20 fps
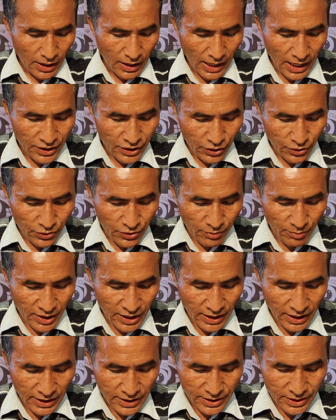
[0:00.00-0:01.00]
like the
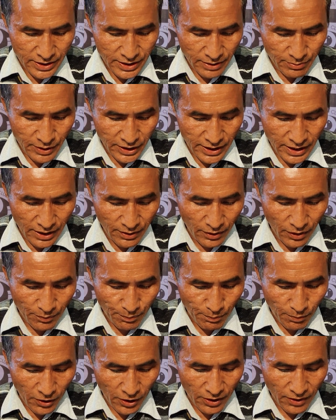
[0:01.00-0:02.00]
document evident,
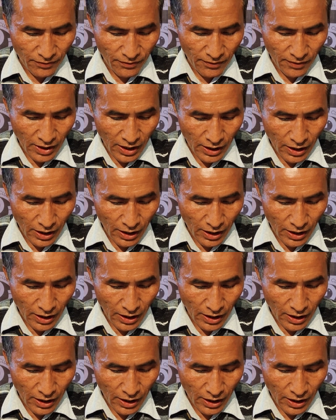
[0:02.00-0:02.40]
plot of